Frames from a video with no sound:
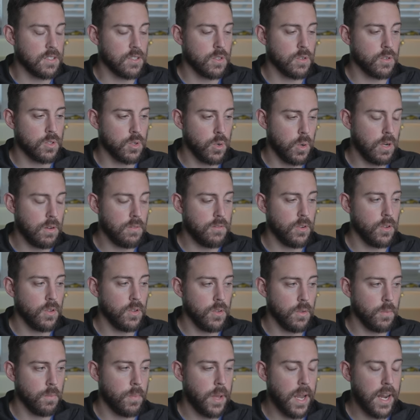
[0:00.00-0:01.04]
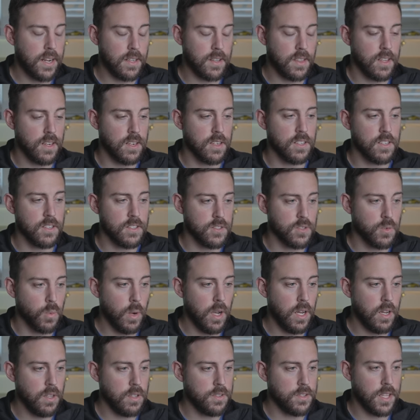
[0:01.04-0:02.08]
So a 12 volt back there as
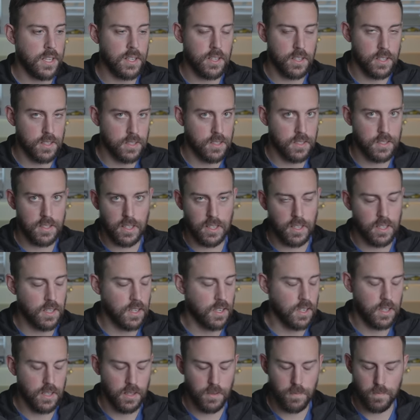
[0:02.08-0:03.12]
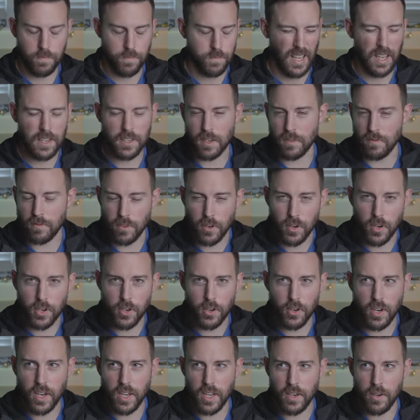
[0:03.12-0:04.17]
well. They could stick a
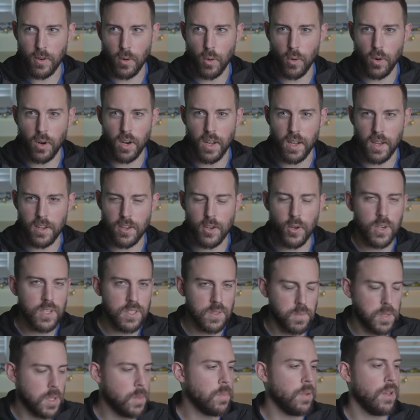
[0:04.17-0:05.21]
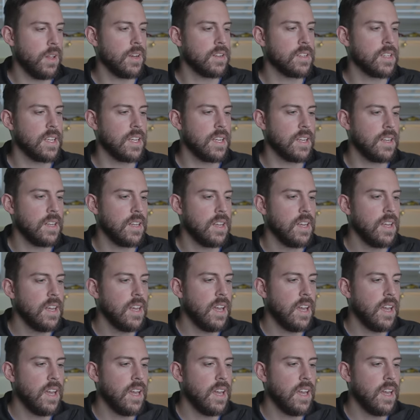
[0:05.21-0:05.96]
converter in or a USB plug in.